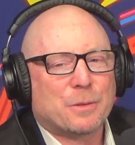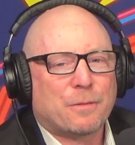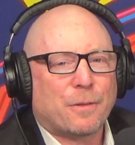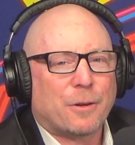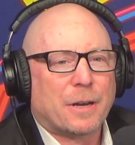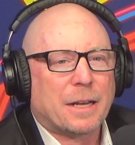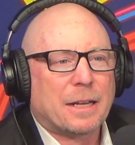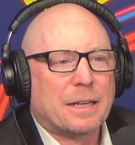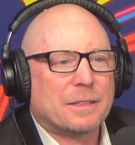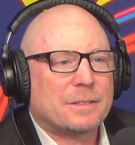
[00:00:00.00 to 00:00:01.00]
with Florida
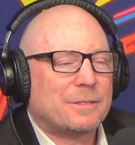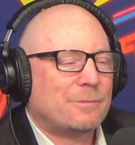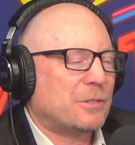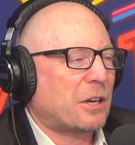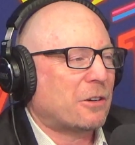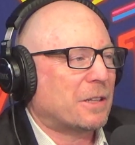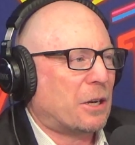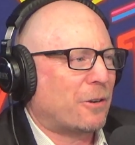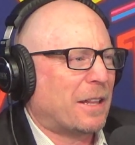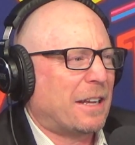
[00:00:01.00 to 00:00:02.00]
is generally
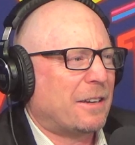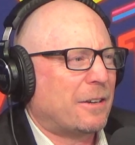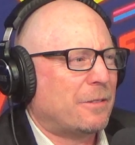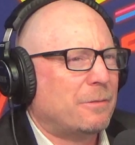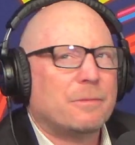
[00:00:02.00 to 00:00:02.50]
Orlando.